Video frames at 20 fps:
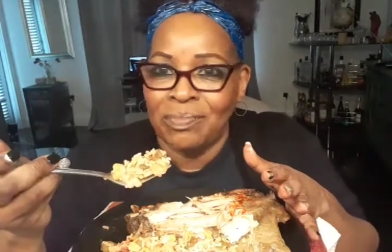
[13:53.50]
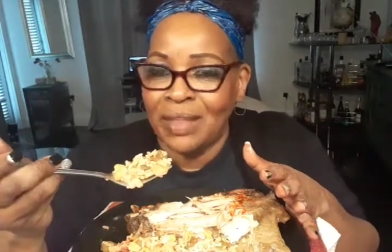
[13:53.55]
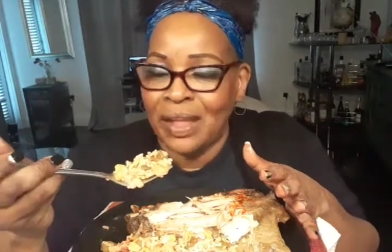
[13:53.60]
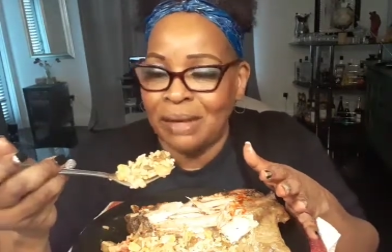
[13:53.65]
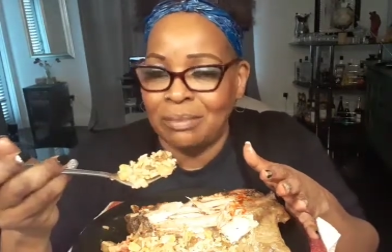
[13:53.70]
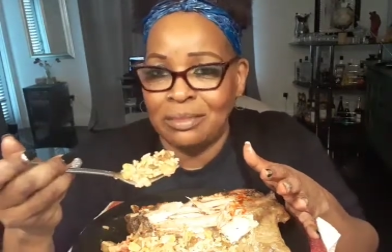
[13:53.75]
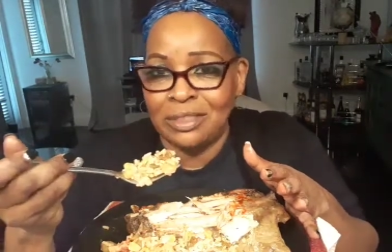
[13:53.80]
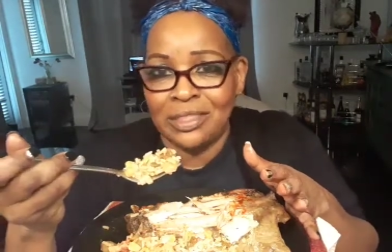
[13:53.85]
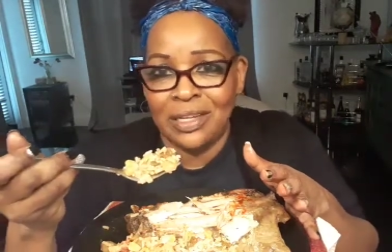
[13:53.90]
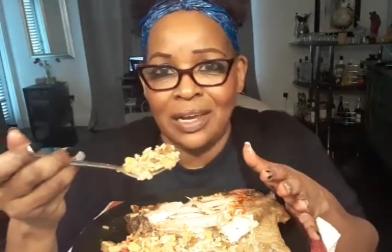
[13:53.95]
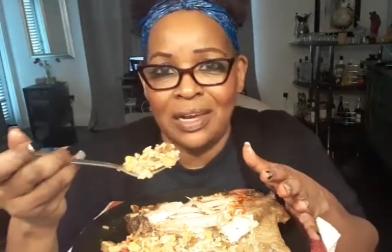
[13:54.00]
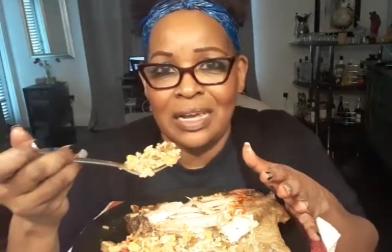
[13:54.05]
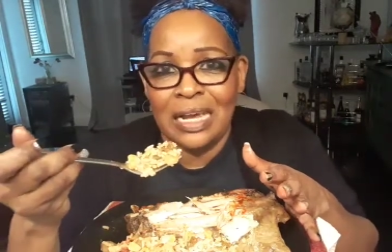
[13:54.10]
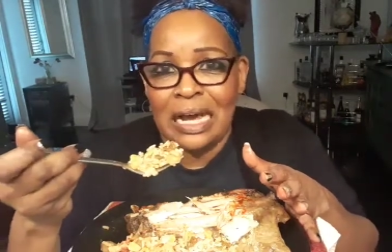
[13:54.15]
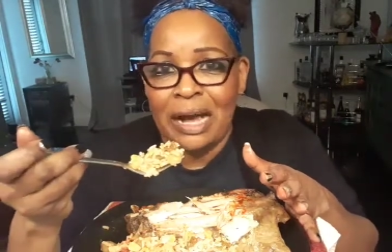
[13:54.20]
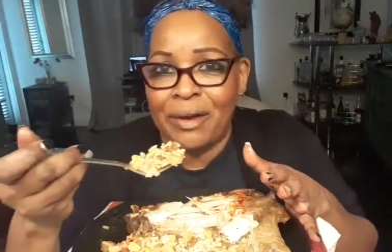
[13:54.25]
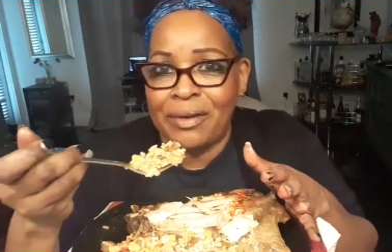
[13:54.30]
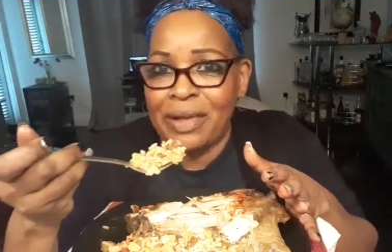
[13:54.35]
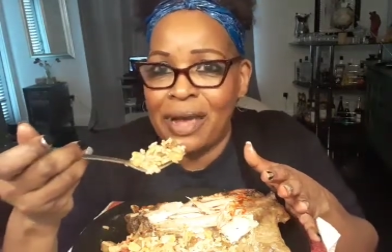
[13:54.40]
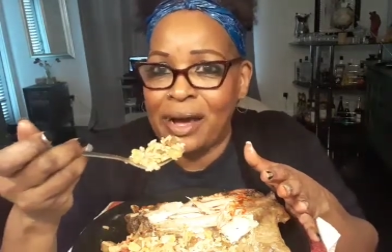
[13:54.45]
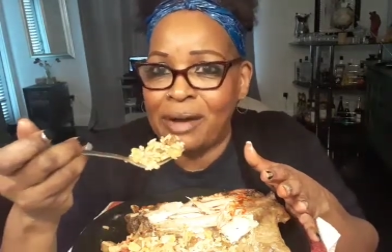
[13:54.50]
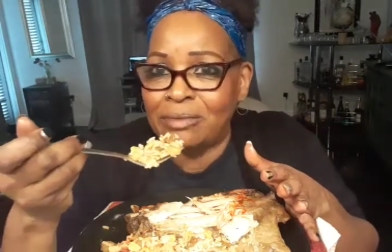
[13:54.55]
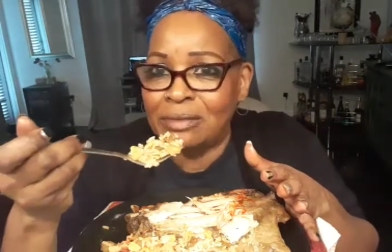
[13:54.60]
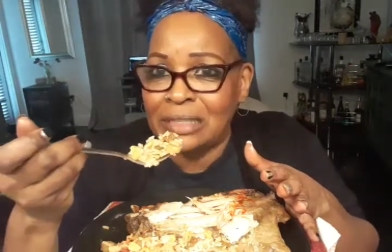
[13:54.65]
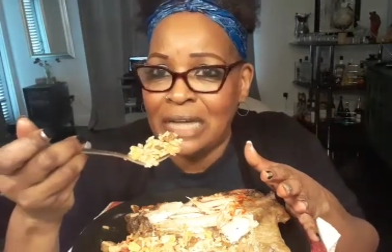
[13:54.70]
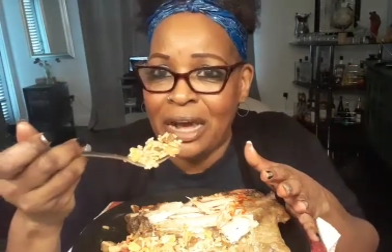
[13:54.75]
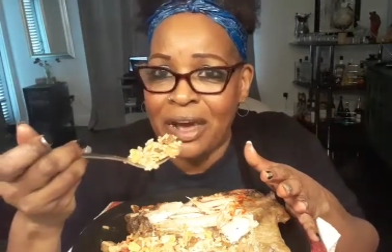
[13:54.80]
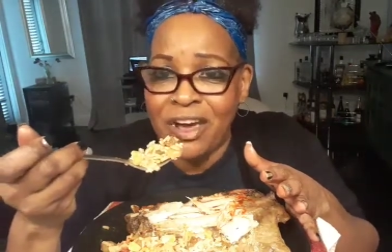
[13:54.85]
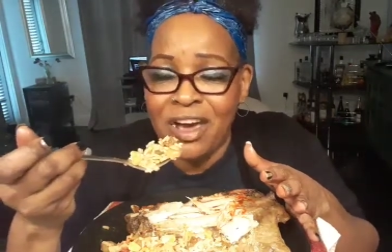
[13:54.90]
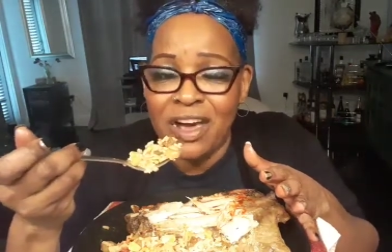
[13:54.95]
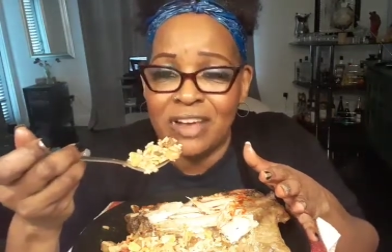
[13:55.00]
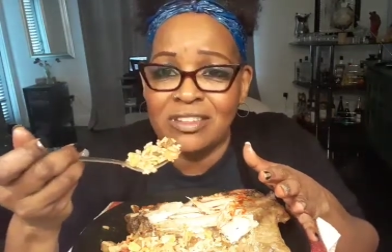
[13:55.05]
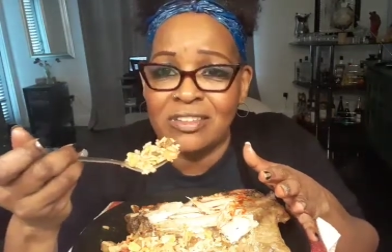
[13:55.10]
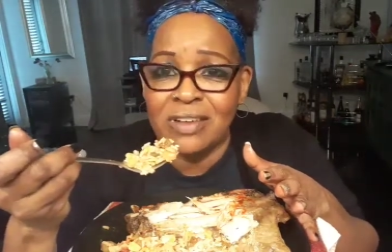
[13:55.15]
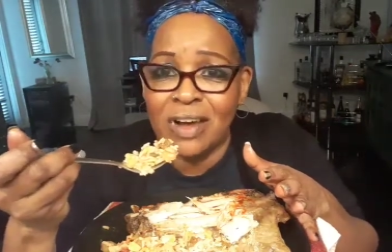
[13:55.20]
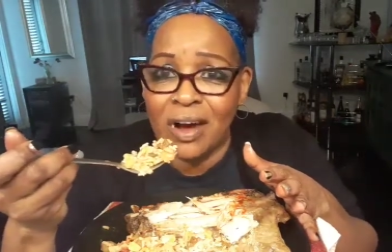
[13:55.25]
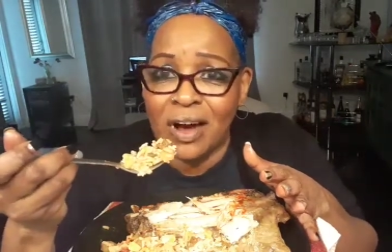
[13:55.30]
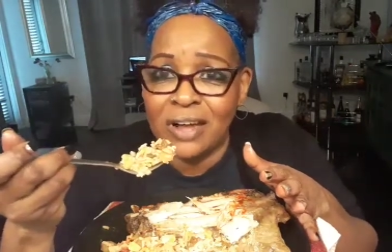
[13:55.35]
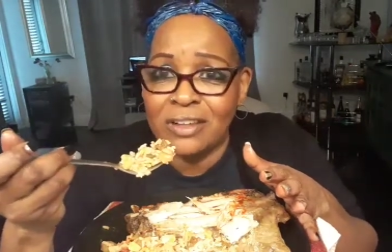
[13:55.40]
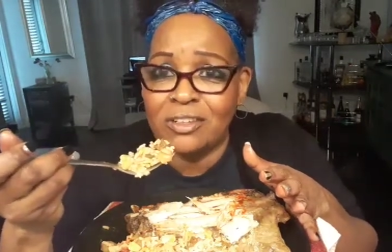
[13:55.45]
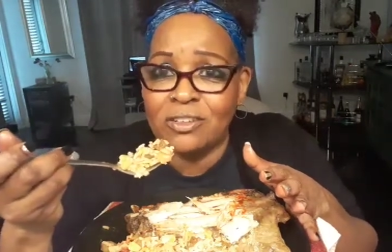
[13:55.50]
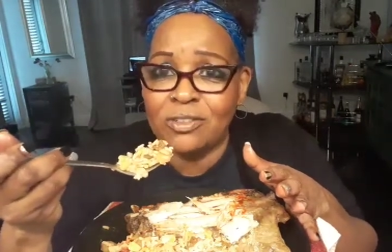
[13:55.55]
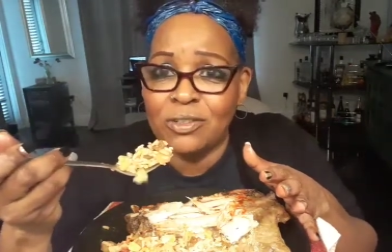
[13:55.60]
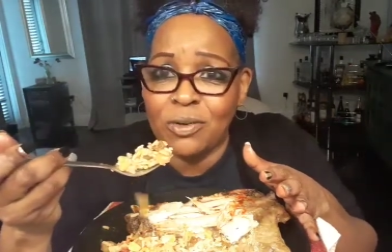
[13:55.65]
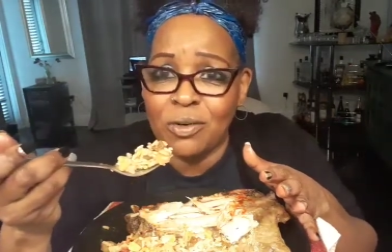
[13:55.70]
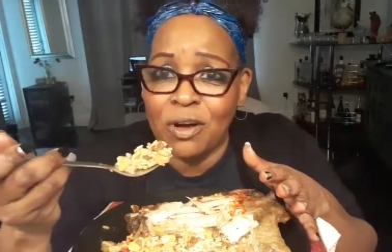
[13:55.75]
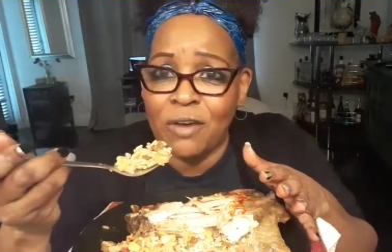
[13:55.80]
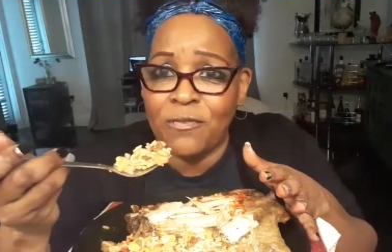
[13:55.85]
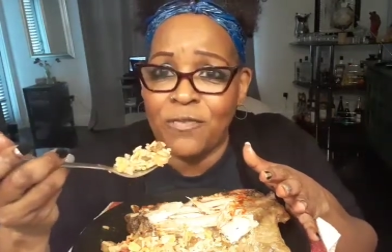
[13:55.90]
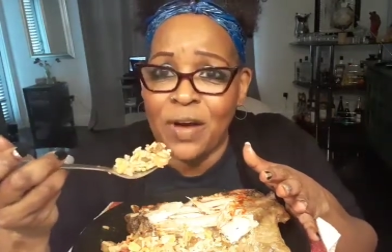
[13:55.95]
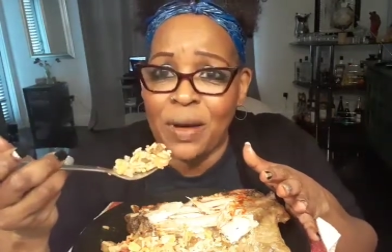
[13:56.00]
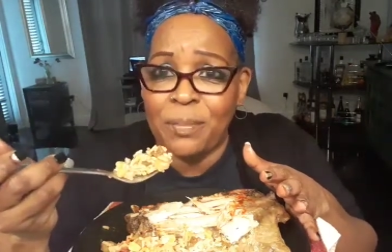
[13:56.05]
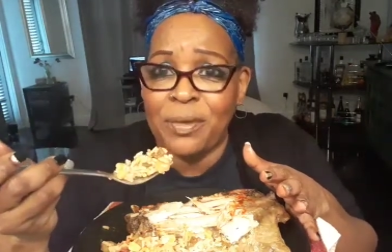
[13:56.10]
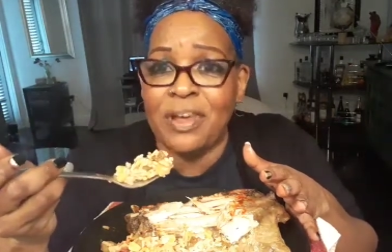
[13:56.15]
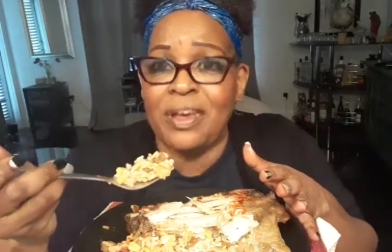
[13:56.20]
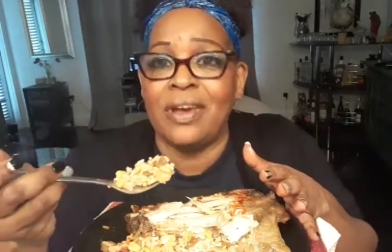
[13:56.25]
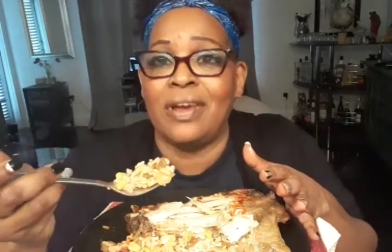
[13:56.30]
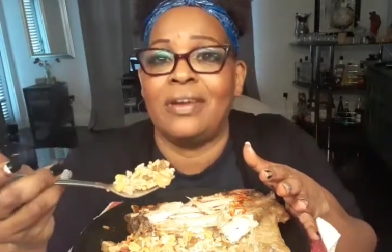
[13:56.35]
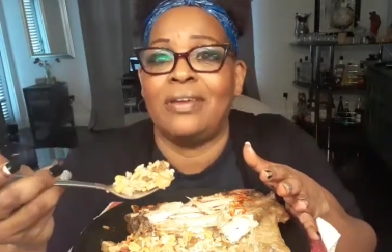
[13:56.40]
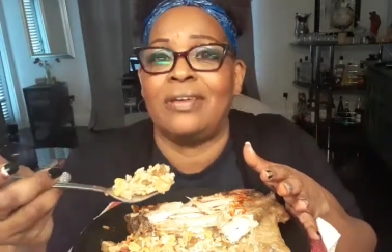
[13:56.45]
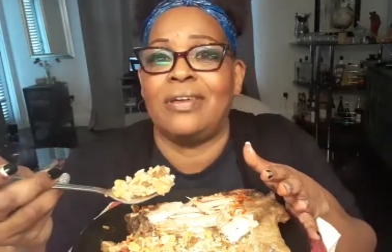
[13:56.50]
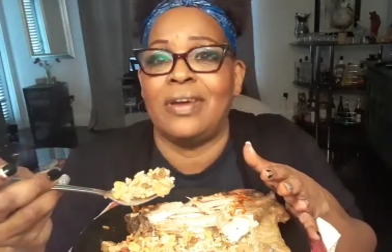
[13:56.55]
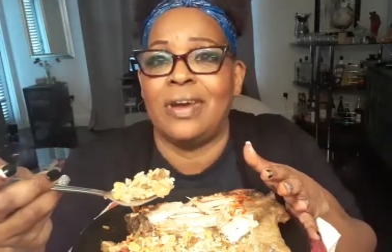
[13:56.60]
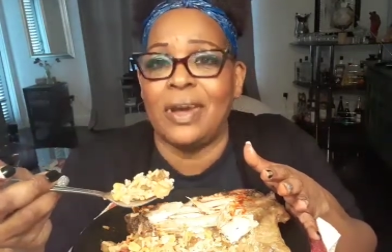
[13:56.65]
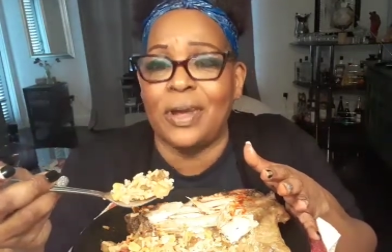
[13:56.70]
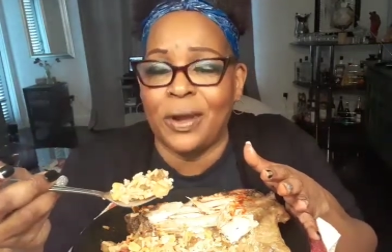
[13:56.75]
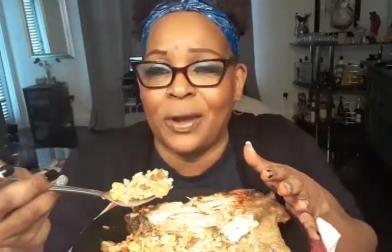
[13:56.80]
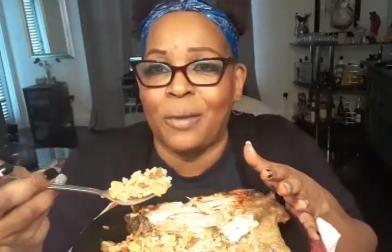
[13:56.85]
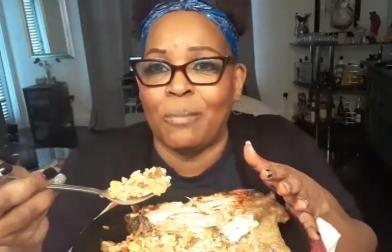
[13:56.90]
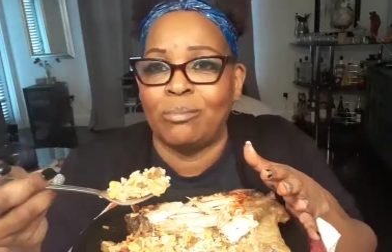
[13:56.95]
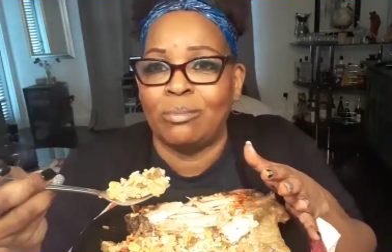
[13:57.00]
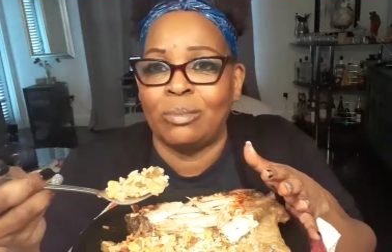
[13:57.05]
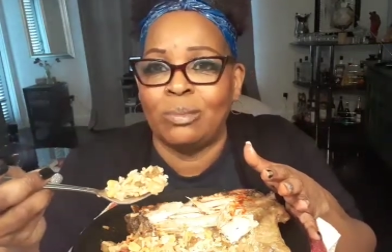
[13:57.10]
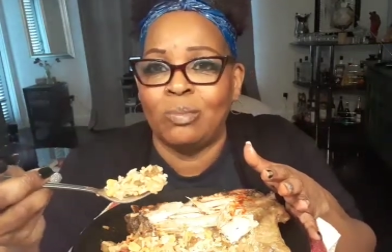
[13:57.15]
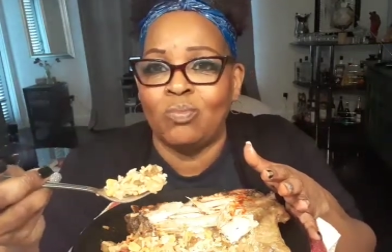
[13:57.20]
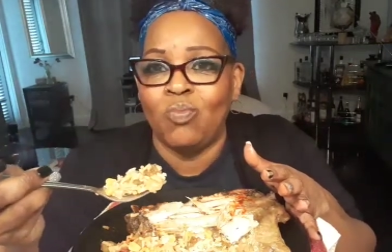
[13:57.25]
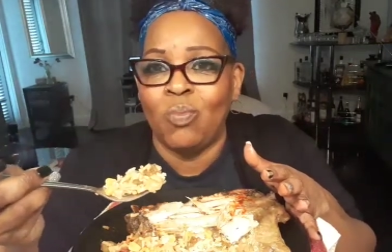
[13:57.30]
I'm gonna tell y'all, y'all, when I asked God to do it for me, He did it.